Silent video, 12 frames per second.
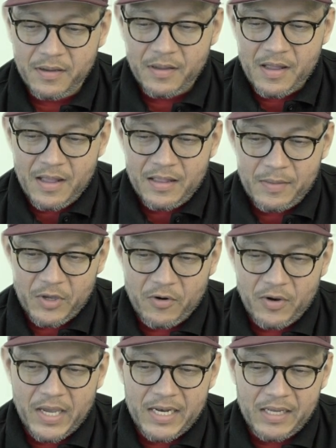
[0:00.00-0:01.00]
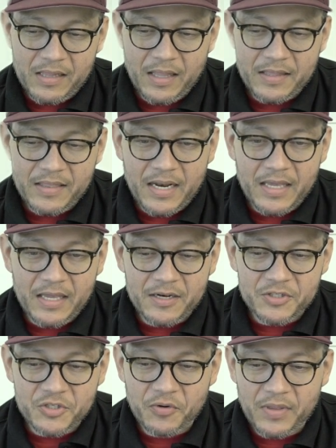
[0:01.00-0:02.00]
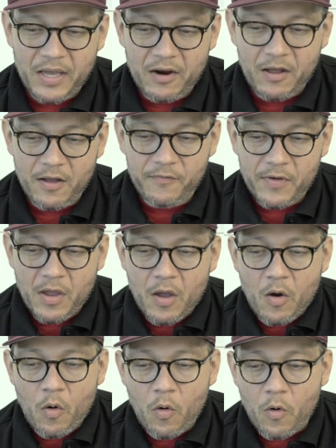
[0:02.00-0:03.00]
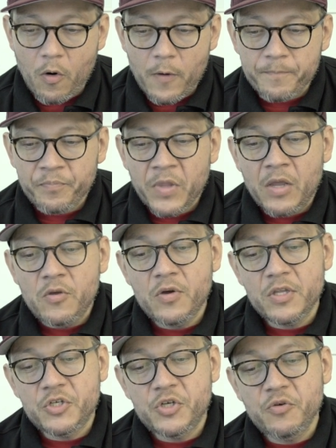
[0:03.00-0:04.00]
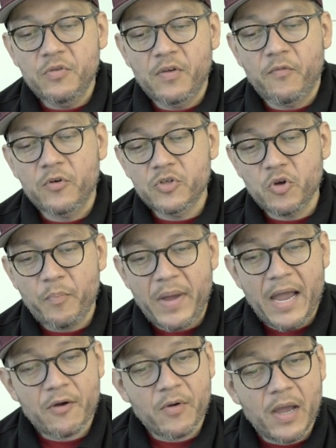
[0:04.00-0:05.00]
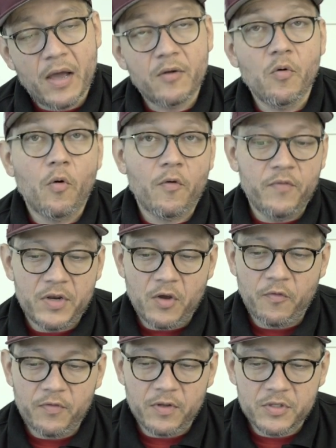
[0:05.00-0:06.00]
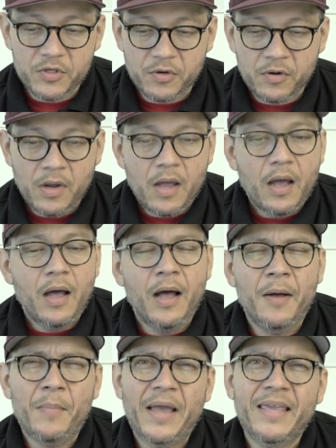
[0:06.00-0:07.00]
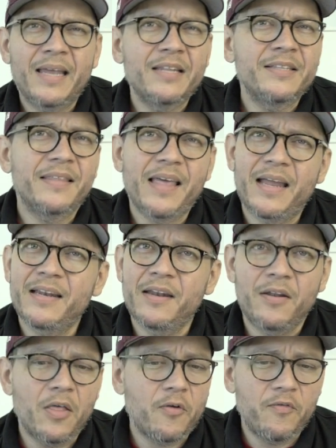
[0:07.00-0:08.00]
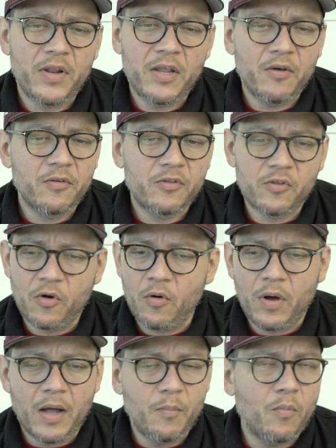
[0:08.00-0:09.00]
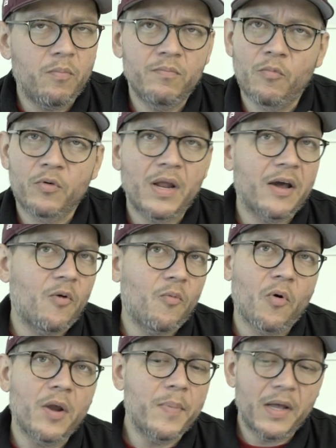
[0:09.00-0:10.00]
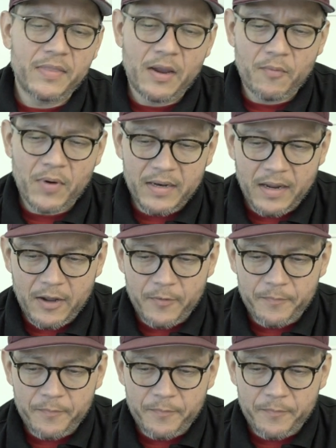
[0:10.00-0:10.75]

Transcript: Let me go ahead and click that again to turn that off. Or you can choose a virtual background or video filter. I get into that in another video, so we're not going to worry about that right now.